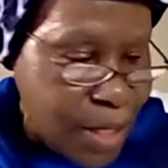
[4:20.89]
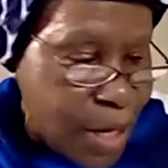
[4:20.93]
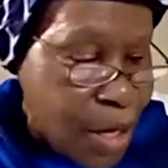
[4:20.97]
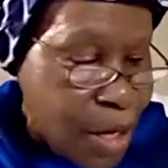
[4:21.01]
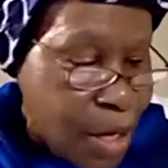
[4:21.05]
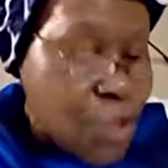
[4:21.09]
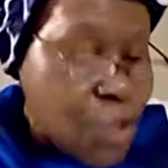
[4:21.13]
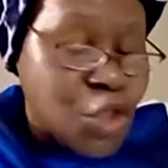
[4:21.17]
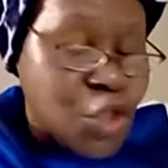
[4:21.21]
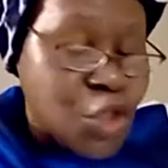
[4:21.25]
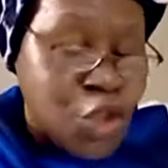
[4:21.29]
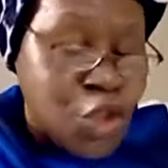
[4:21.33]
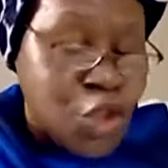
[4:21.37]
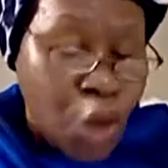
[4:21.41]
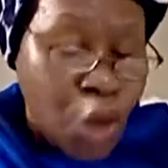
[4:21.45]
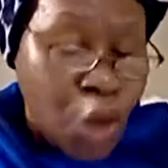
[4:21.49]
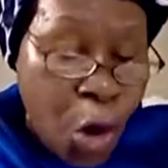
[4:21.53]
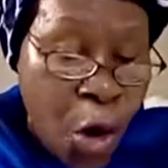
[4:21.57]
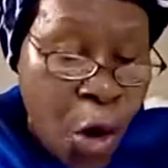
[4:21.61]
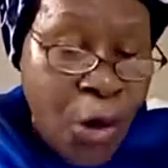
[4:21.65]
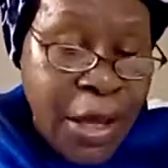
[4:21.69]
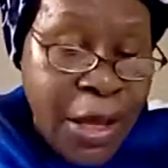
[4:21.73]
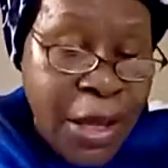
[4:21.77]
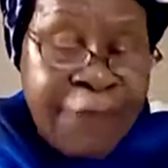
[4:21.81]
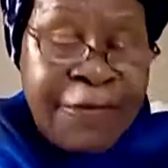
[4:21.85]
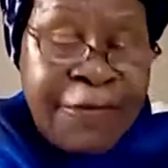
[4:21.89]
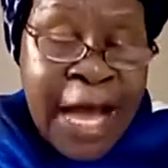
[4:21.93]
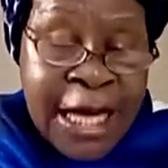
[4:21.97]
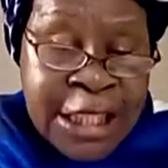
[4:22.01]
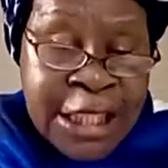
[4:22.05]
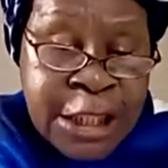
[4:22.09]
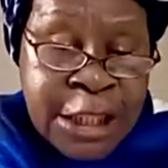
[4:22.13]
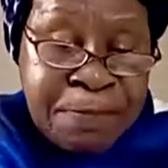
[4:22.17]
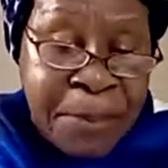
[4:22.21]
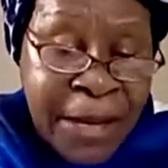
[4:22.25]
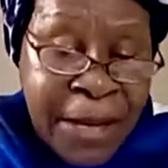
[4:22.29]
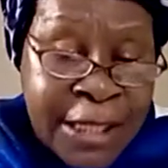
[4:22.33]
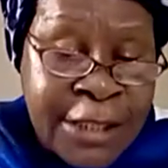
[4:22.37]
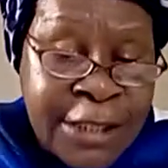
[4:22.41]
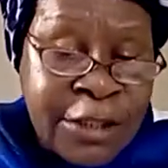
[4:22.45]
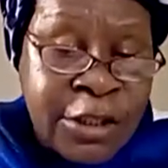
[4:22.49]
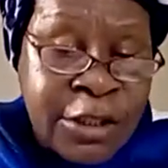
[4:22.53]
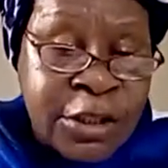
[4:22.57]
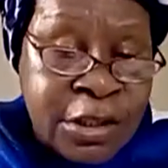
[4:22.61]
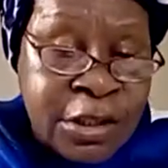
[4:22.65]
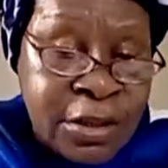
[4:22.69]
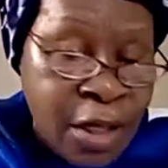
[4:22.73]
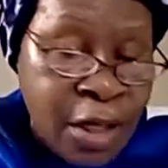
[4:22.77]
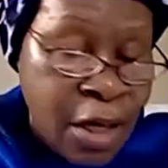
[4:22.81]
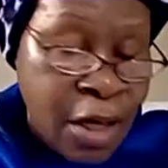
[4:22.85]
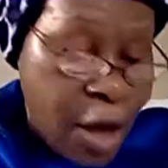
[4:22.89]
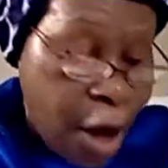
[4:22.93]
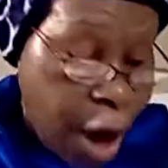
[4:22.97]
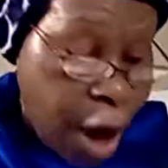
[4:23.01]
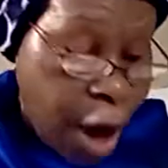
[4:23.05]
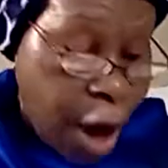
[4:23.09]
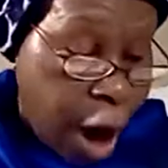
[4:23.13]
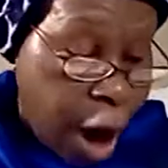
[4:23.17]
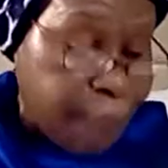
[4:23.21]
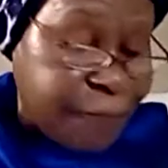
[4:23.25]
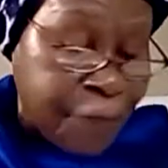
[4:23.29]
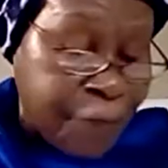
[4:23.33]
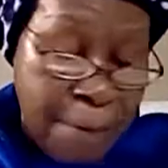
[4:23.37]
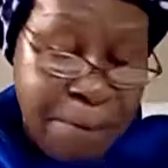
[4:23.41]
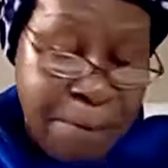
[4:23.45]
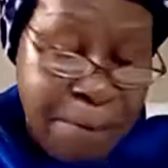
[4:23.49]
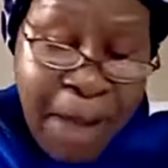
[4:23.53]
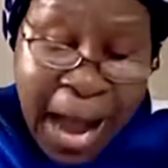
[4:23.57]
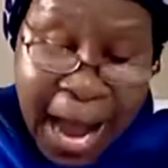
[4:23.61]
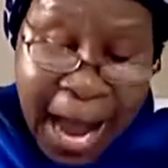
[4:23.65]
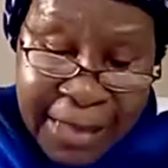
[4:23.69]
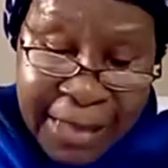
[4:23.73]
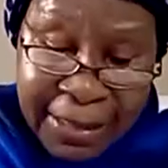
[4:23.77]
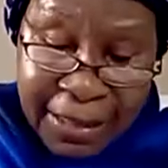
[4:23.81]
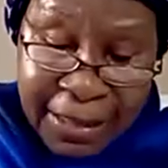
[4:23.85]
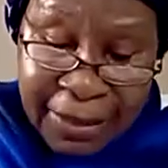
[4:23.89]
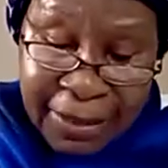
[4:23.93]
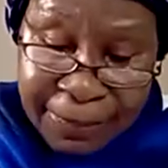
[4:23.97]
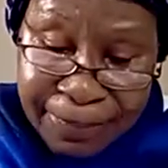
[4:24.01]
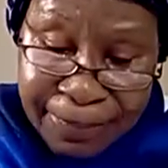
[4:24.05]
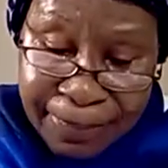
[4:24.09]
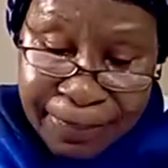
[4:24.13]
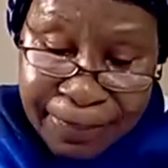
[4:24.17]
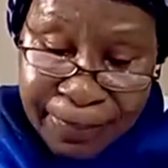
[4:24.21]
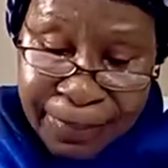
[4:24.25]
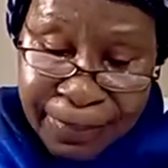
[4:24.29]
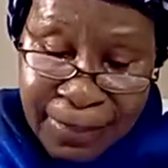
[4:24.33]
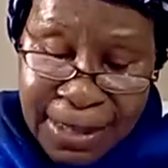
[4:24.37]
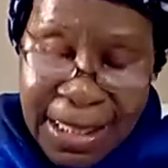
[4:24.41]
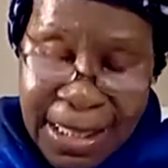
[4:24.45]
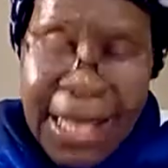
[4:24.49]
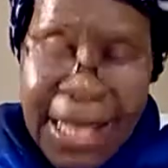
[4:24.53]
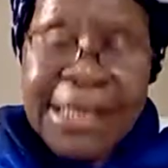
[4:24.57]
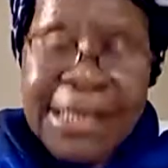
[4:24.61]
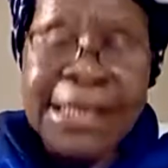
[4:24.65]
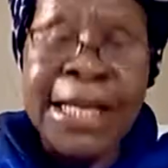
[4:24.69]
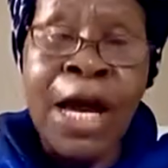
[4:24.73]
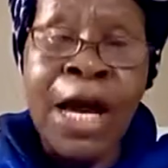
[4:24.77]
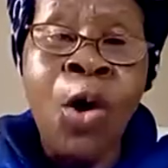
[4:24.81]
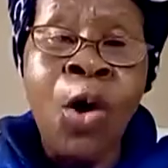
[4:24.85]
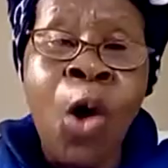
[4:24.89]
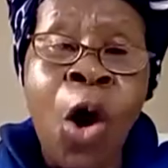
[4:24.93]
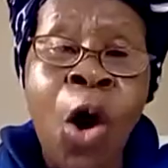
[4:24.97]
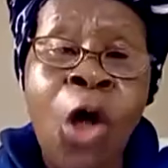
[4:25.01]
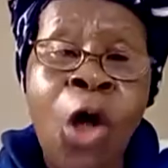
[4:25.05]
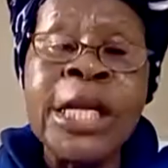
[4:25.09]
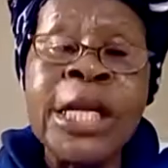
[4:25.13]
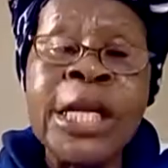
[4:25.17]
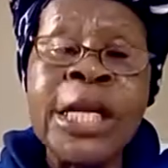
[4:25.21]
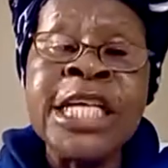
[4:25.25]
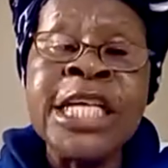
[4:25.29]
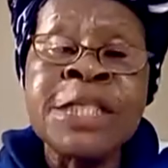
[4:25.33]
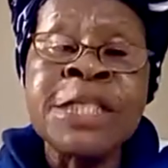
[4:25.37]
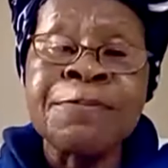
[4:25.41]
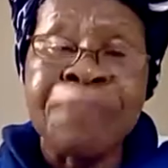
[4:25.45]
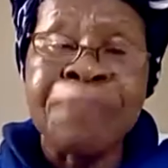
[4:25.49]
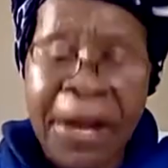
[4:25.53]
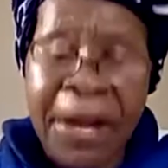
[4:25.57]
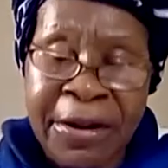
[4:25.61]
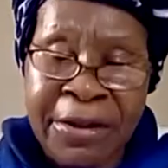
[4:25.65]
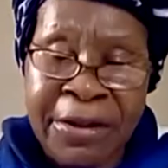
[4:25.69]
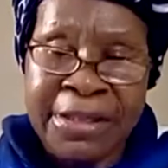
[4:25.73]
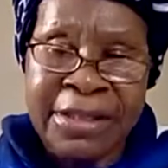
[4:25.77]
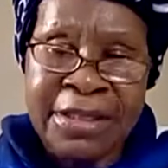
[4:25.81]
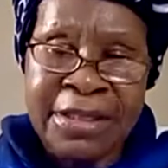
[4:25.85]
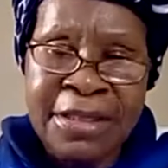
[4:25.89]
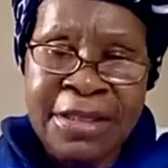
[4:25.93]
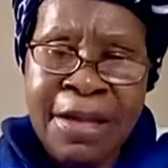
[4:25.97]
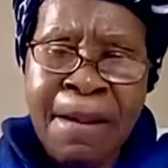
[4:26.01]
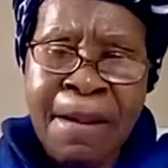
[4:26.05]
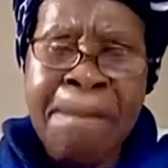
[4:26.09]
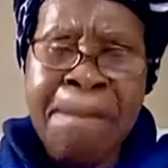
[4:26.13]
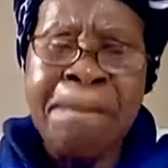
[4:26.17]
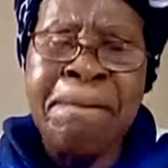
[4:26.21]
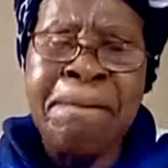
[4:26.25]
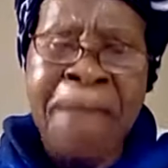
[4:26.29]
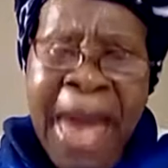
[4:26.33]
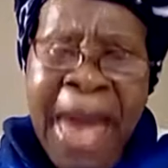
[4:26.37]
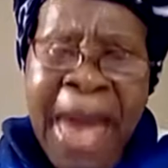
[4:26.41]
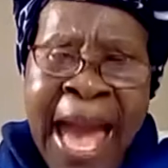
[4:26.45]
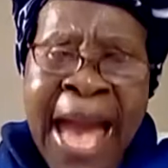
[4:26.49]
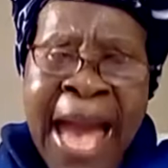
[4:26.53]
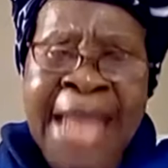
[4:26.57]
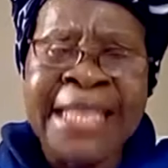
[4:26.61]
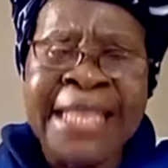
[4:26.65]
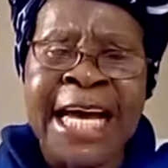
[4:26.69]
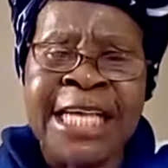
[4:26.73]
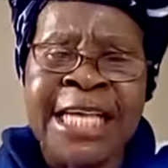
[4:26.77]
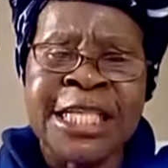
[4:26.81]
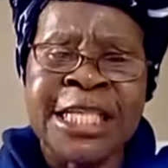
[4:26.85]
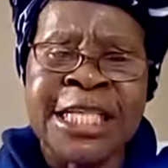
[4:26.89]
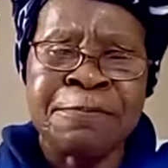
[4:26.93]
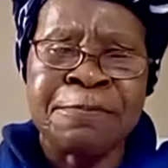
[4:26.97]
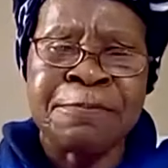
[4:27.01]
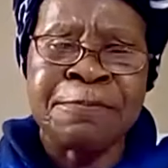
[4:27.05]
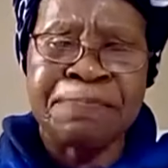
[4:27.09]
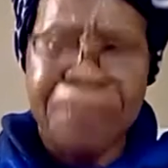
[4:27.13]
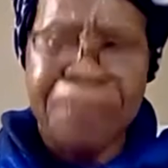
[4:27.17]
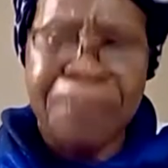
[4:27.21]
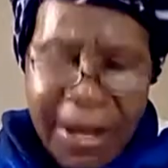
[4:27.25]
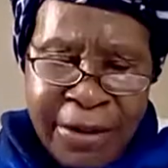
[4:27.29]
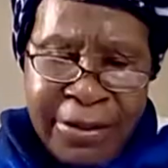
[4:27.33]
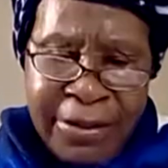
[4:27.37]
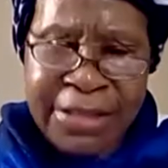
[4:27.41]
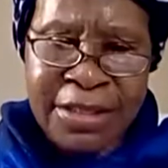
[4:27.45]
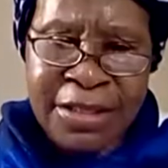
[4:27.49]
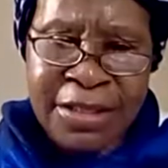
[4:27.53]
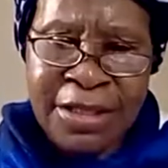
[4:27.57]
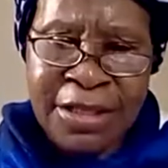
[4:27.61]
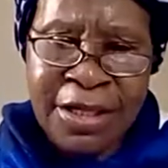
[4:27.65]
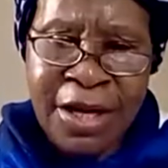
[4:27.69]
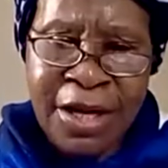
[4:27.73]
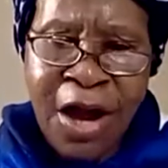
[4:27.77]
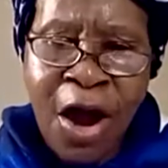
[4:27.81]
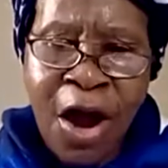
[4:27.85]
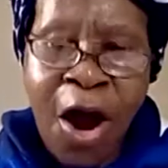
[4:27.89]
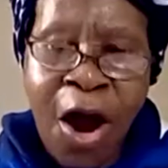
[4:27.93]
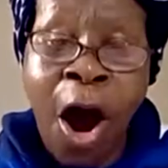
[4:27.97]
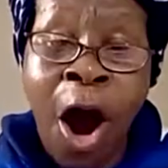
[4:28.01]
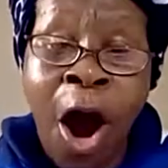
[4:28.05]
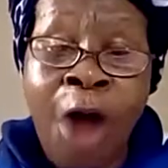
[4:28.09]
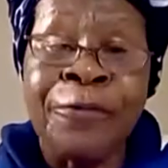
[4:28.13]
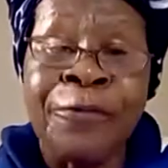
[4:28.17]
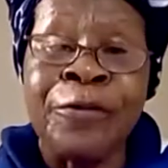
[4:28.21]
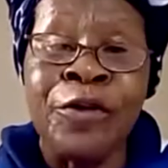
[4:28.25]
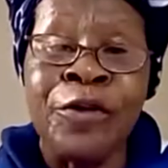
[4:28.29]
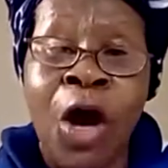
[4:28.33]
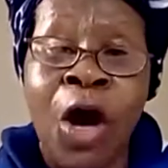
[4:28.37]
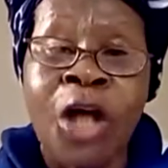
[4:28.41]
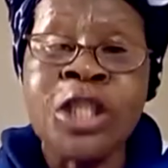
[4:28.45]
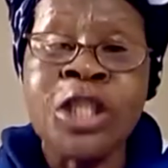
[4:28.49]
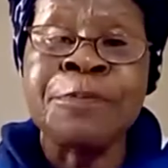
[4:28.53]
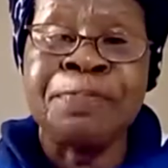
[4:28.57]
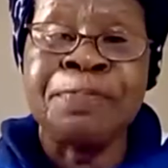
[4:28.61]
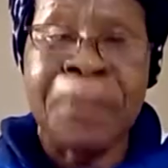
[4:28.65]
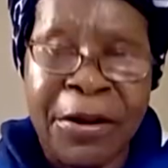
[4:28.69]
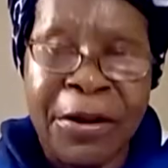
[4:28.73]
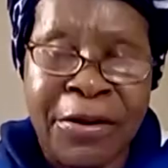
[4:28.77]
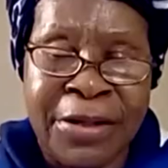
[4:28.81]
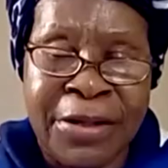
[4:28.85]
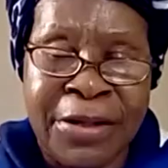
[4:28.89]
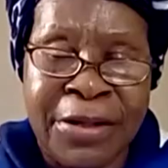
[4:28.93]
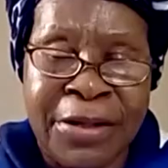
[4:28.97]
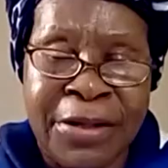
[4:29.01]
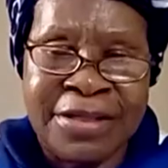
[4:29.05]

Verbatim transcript: So if the spirit of a man, the Holy Spirit, bear the spirit of your spirit,